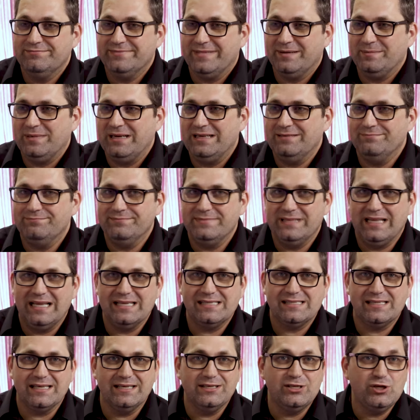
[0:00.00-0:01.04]
I mean,
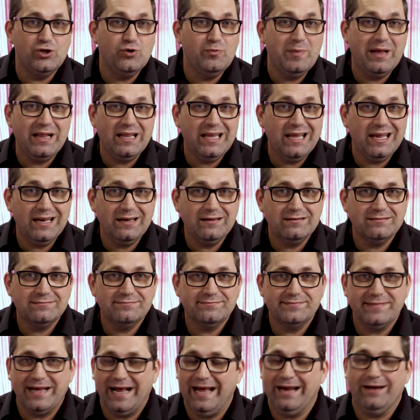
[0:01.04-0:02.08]
less than two million?
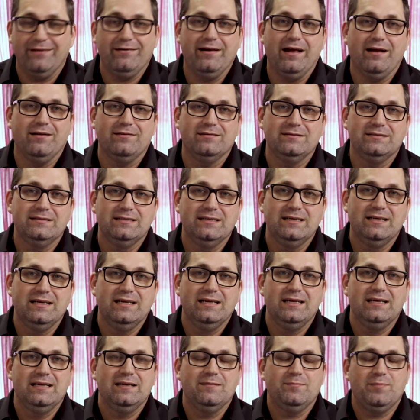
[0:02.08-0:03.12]
I don't know.
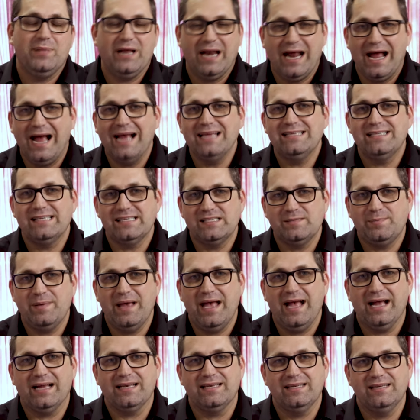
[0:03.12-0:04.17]
But I
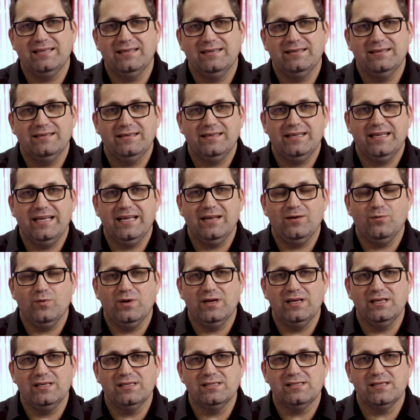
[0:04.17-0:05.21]
suspect it
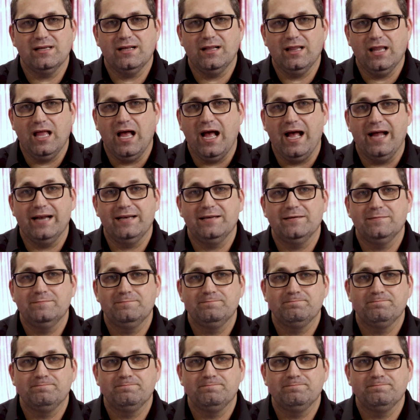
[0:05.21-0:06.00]
was a lot.